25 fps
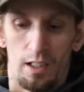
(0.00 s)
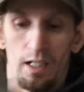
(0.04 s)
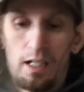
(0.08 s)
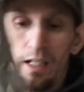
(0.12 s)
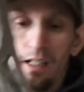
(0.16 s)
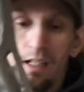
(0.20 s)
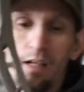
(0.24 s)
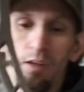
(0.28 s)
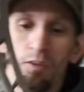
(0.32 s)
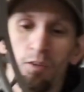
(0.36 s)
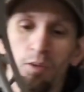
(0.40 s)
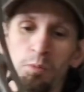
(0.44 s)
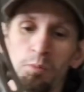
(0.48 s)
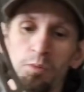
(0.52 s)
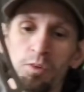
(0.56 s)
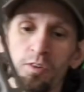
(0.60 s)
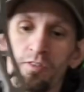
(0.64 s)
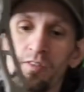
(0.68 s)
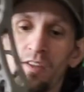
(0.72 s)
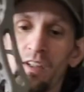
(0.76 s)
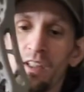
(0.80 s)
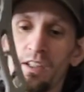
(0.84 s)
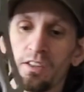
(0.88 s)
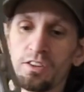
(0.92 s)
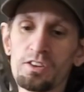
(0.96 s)
And then we'll
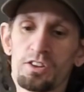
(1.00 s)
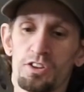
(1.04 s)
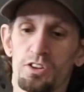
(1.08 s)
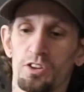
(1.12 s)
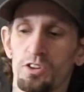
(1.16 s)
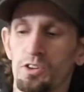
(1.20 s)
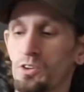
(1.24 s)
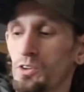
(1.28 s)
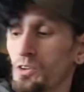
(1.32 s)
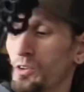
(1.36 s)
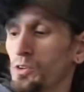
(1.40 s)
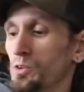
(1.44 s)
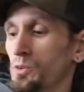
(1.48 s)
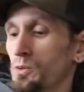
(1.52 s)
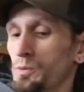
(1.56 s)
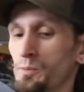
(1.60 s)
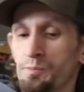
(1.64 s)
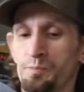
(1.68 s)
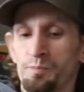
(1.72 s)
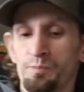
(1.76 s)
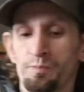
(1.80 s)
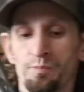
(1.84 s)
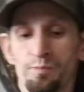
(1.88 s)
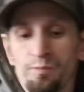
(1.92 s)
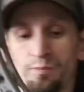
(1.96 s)
move on to
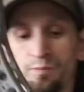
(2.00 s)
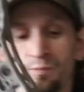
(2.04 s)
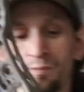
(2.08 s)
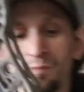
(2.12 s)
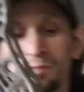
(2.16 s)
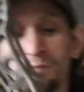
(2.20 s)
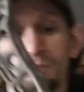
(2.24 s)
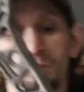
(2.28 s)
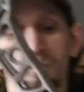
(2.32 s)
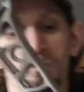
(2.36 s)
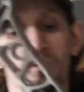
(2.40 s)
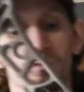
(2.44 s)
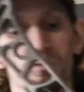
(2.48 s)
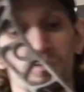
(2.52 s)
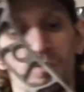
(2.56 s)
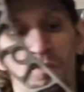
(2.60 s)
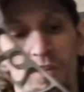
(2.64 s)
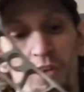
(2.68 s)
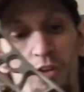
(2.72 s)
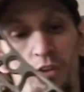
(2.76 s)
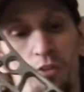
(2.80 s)
the